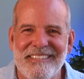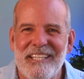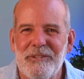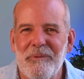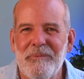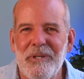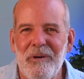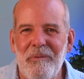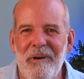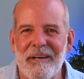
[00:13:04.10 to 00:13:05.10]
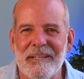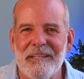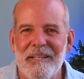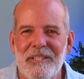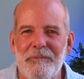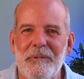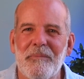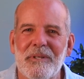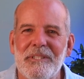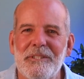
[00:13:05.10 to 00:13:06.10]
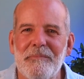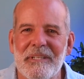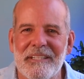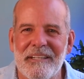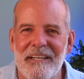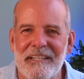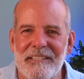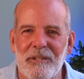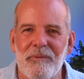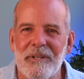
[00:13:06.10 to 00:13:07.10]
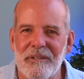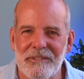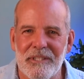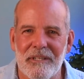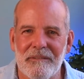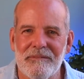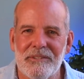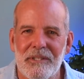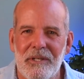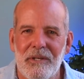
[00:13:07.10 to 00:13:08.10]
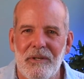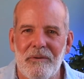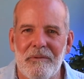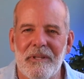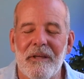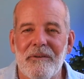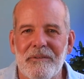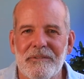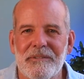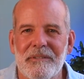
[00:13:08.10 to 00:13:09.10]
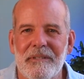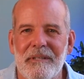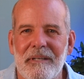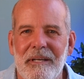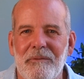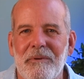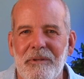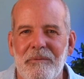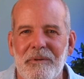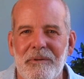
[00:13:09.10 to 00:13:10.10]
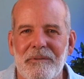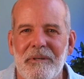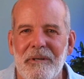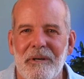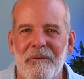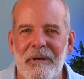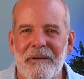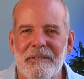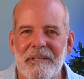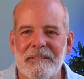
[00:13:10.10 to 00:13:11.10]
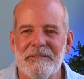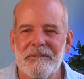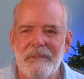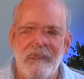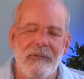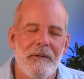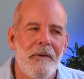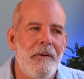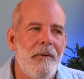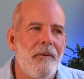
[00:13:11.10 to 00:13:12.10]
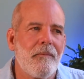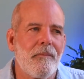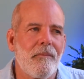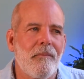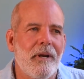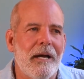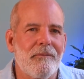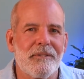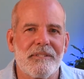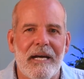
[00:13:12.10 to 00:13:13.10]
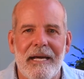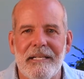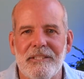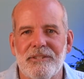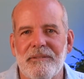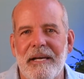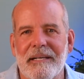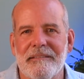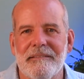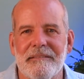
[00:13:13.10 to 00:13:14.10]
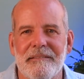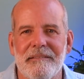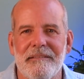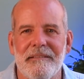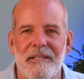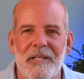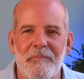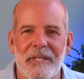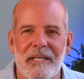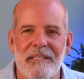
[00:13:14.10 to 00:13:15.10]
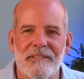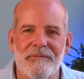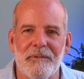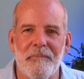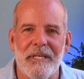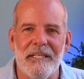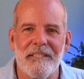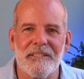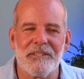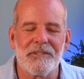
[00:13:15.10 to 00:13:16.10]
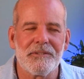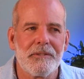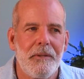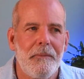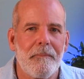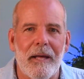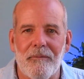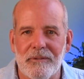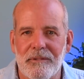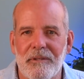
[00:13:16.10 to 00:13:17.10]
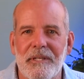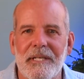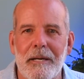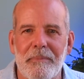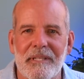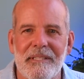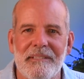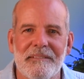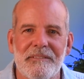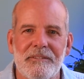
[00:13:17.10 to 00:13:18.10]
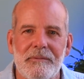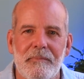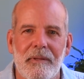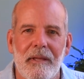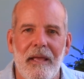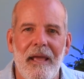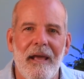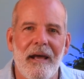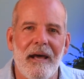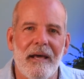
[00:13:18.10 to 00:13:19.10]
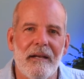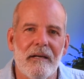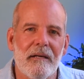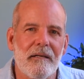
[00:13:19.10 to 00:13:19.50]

And that's what we all want, to be more intimately connected with ourselves, with others, and with the world around us. When I was guiding treks in the Himalayas for many years, I was learning Nepalese. And